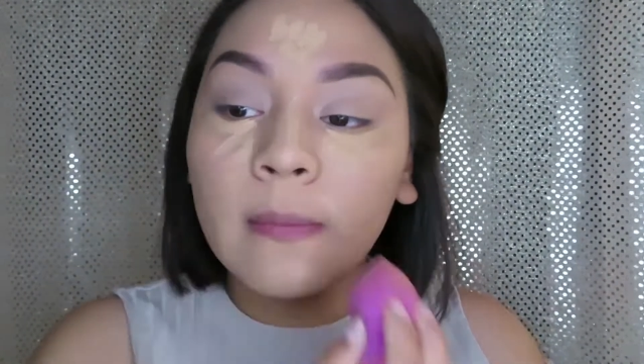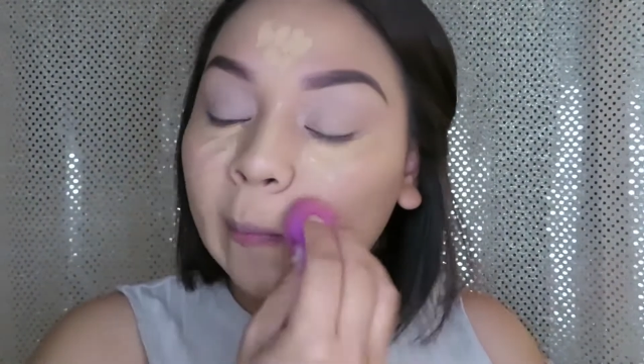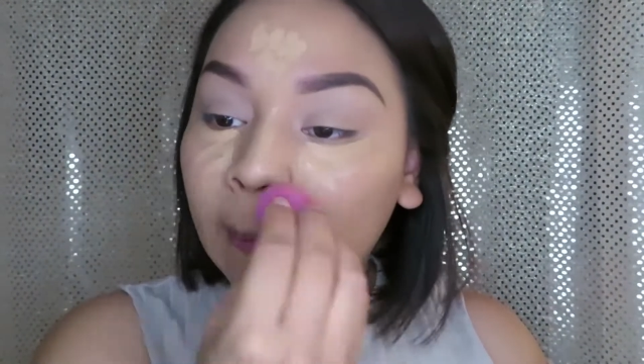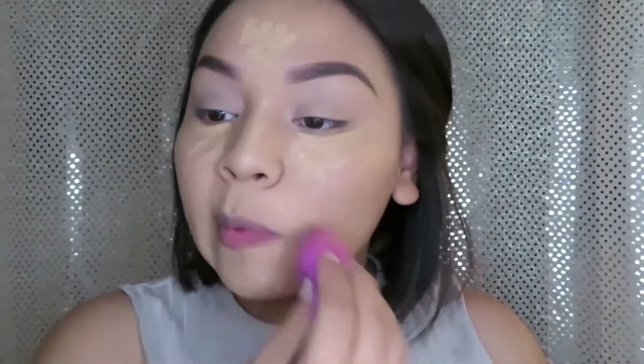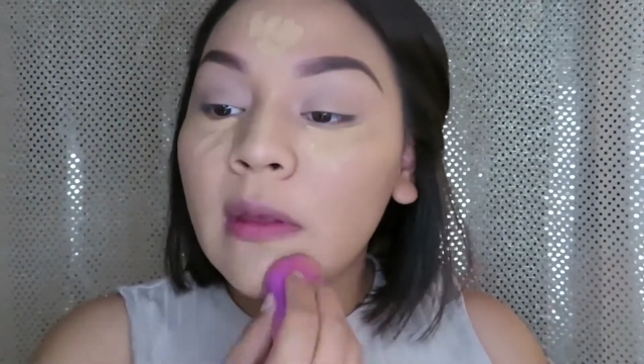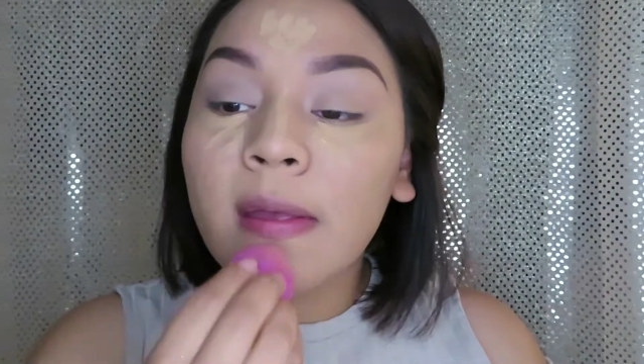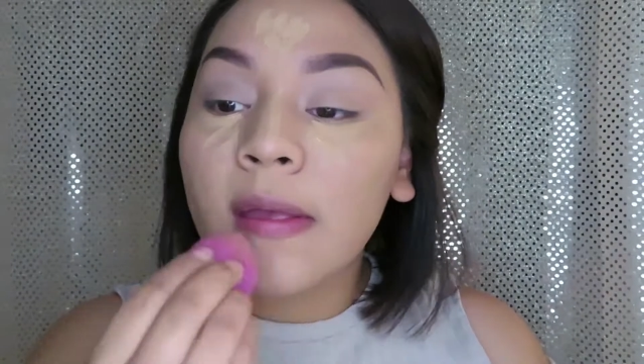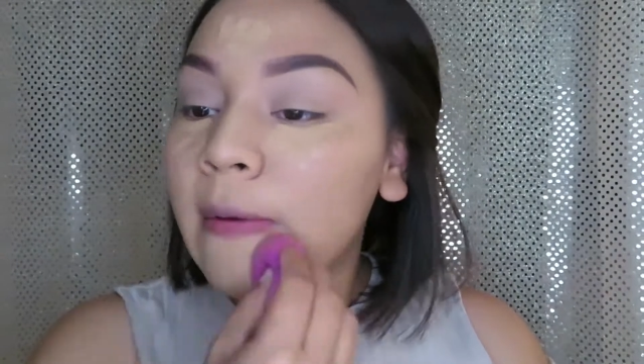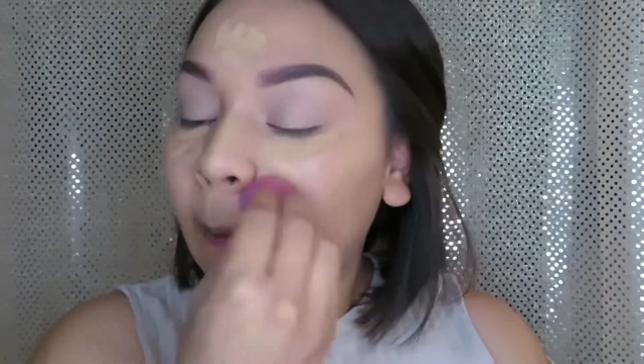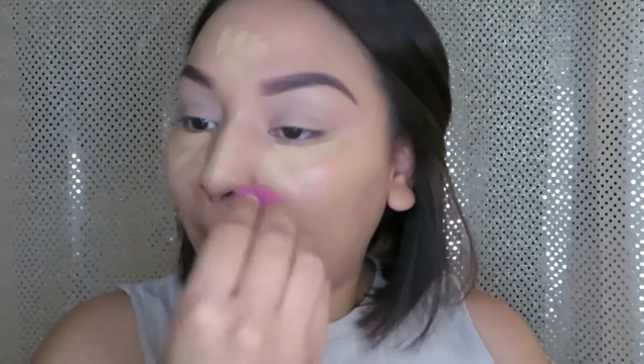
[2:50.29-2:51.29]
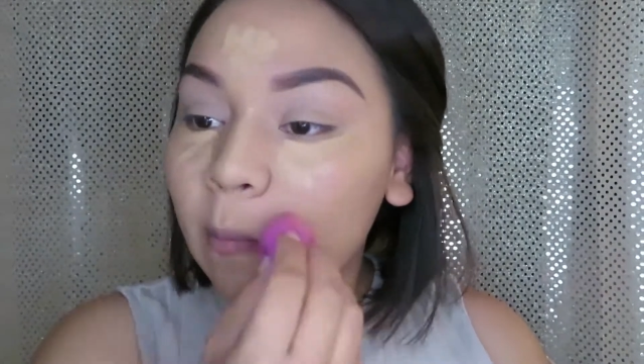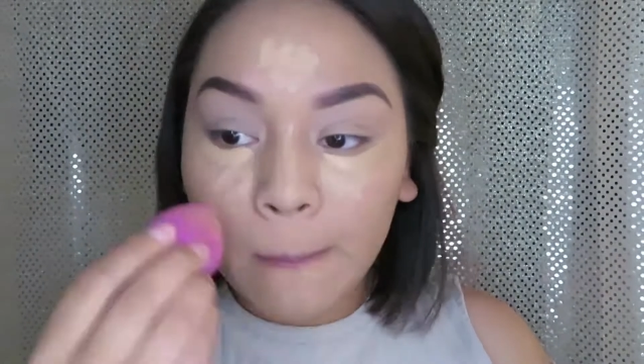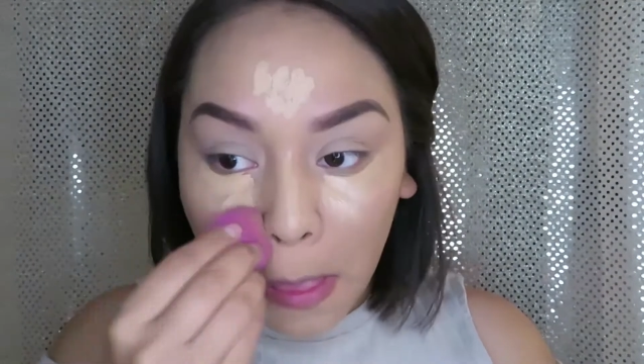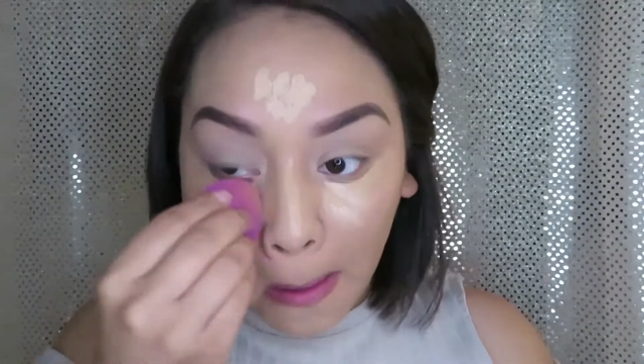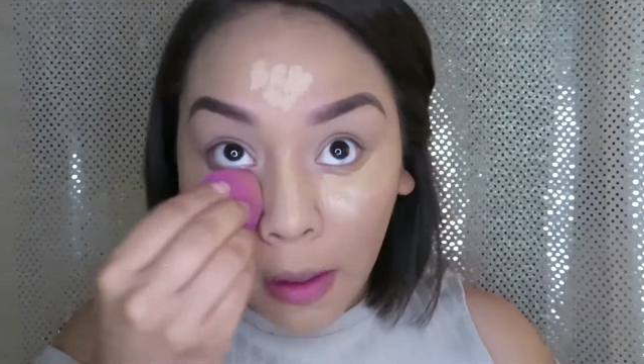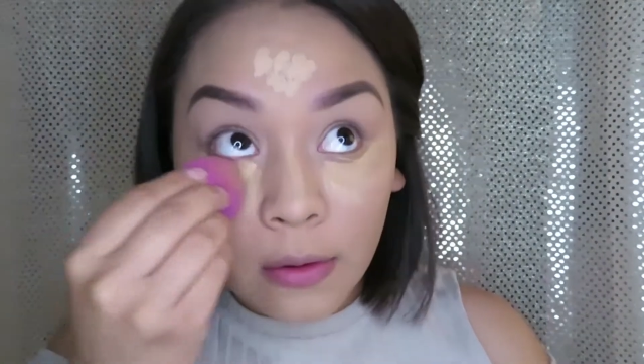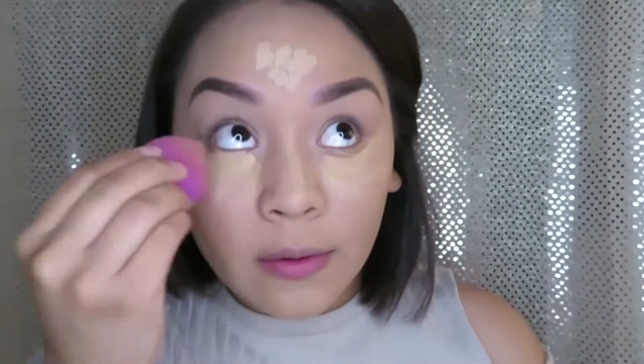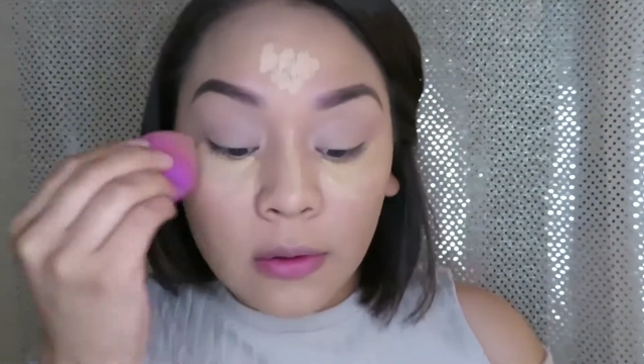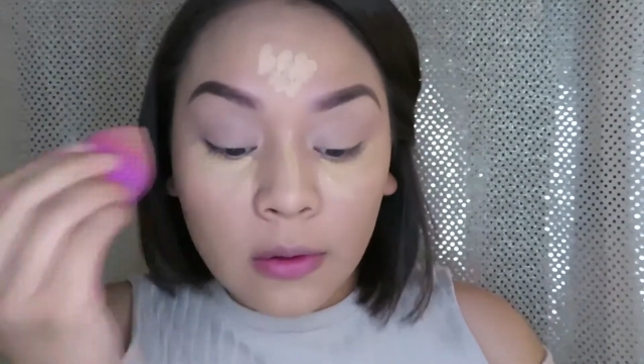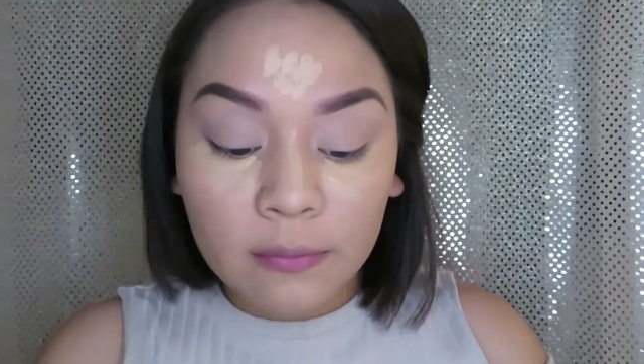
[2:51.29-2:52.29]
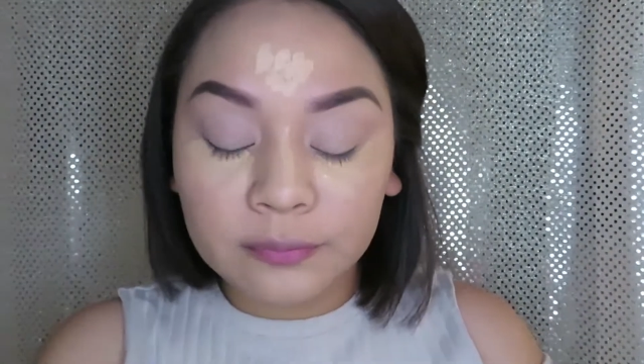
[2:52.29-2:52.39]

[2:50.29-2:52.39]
I've tried